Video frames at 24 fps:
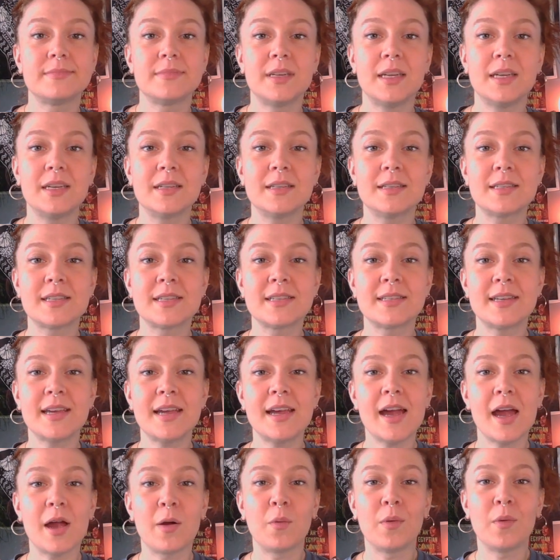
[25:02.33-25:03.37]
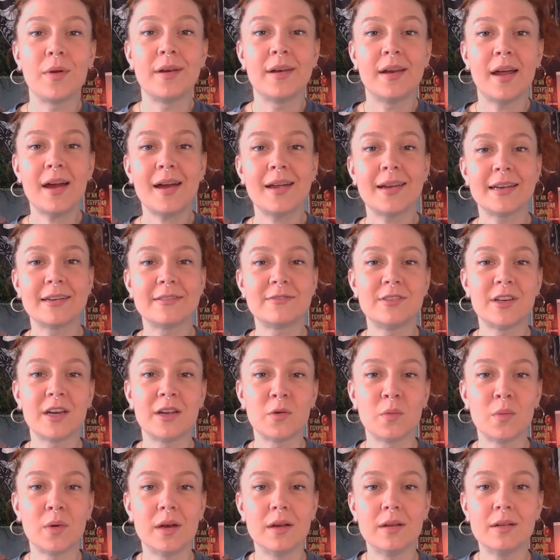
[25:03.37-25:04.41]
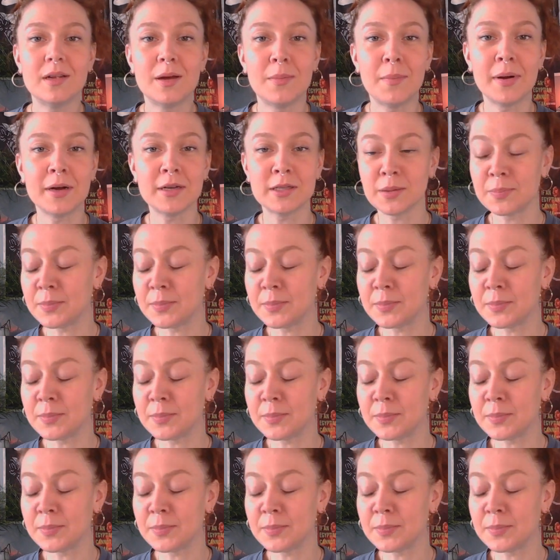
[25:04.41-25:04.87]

Needless to say, I would not have done well among the